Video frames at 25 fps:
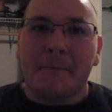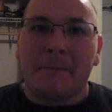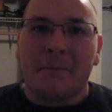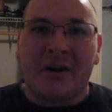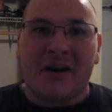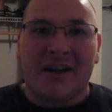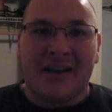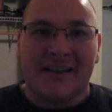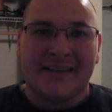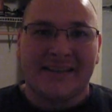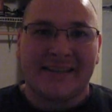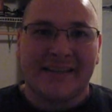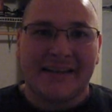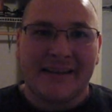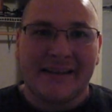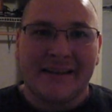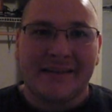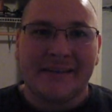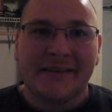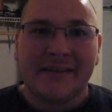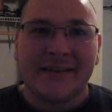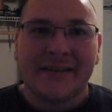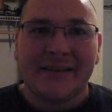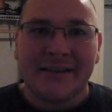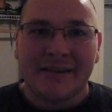But
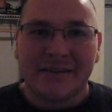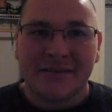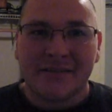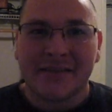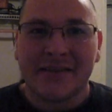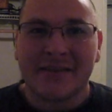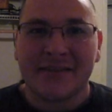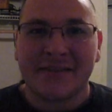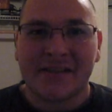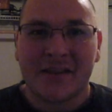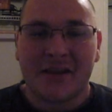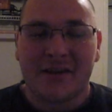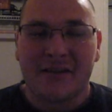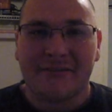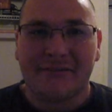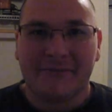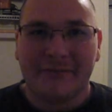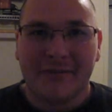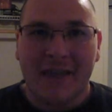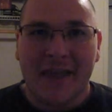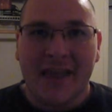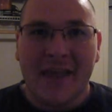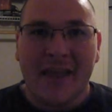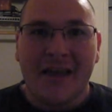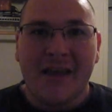here's the
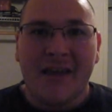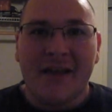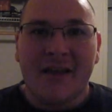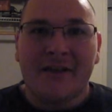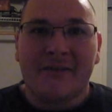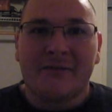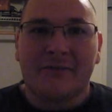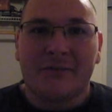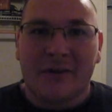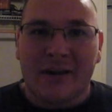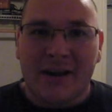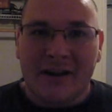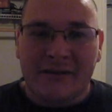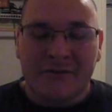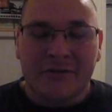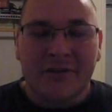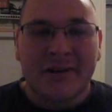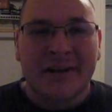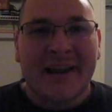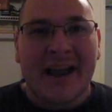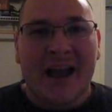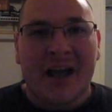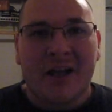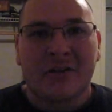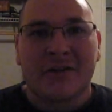stuff. For
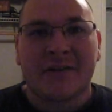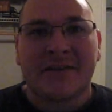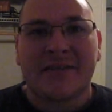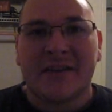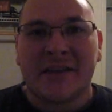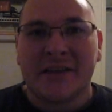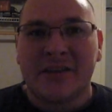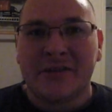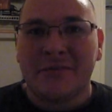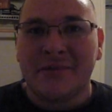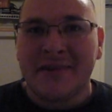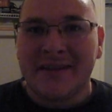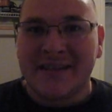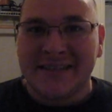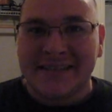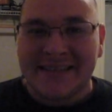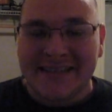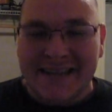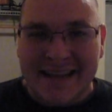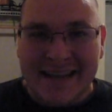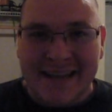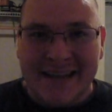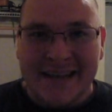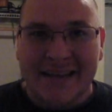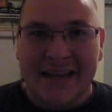every calorie that you
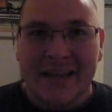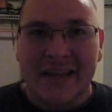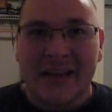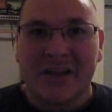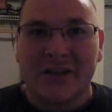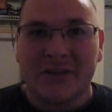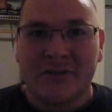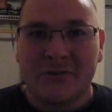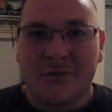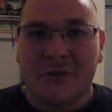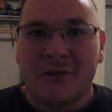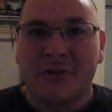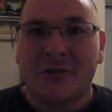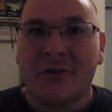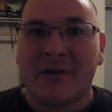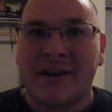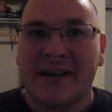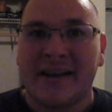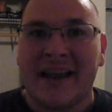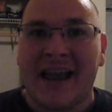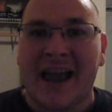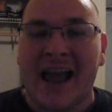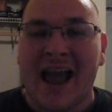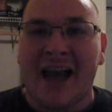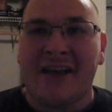intake, you are
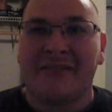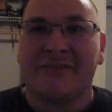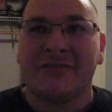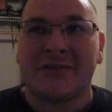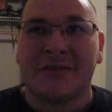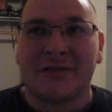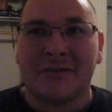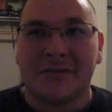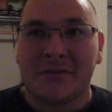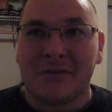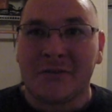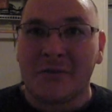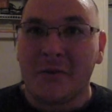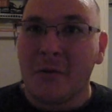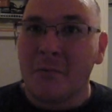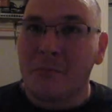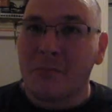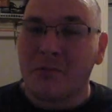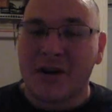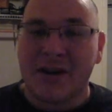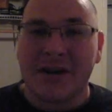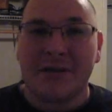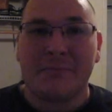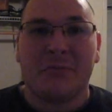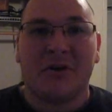going to have to
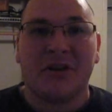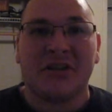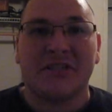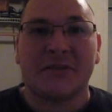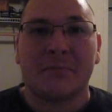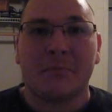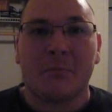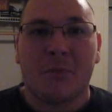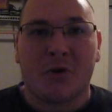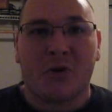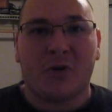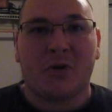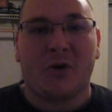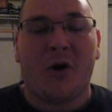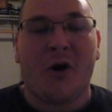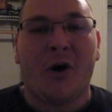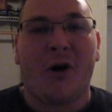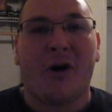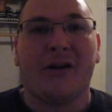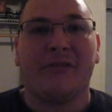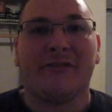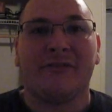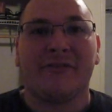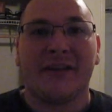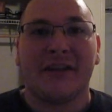pretty much burn
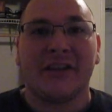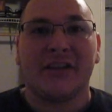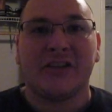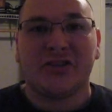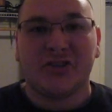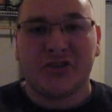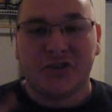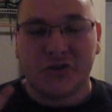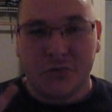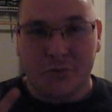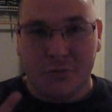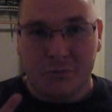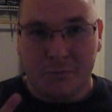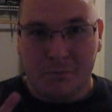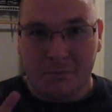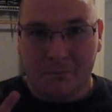off 2.